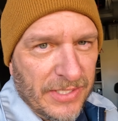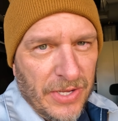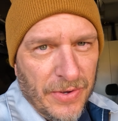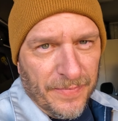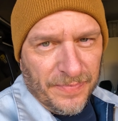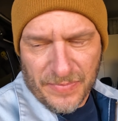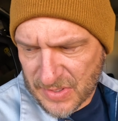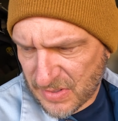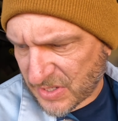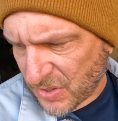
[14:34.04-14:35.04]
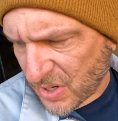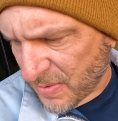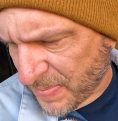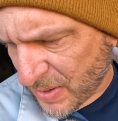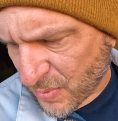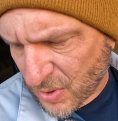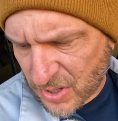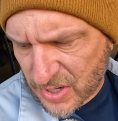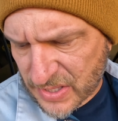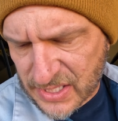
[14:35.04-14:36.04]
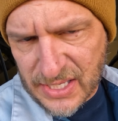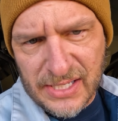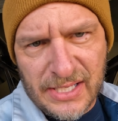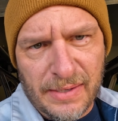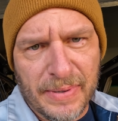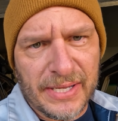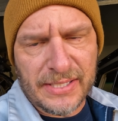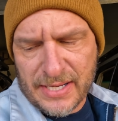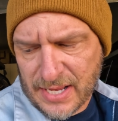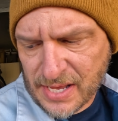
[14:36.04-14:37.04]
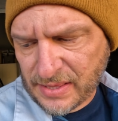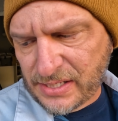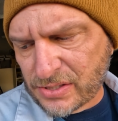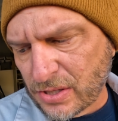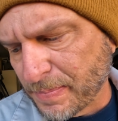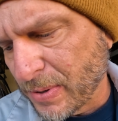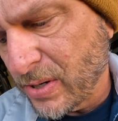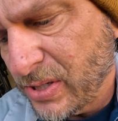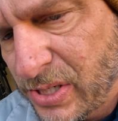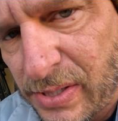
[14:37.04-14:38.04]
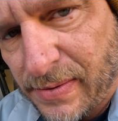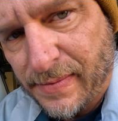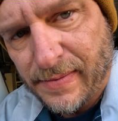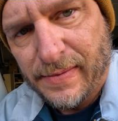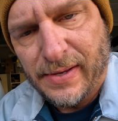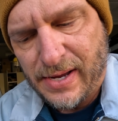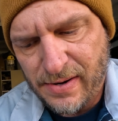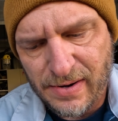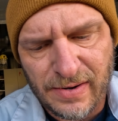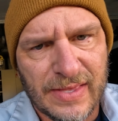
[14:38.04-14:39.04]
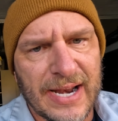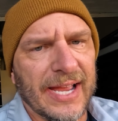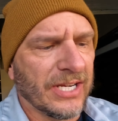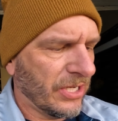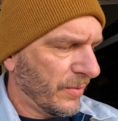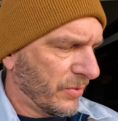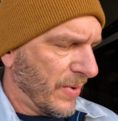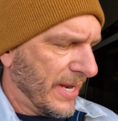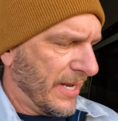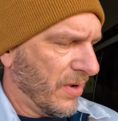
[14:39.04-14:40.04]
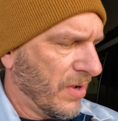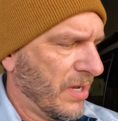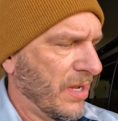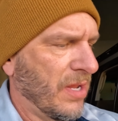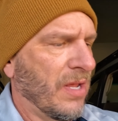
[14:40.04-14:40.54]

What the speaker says: So still going to be working on the 60. But these are the parts here that I actually was waiting on.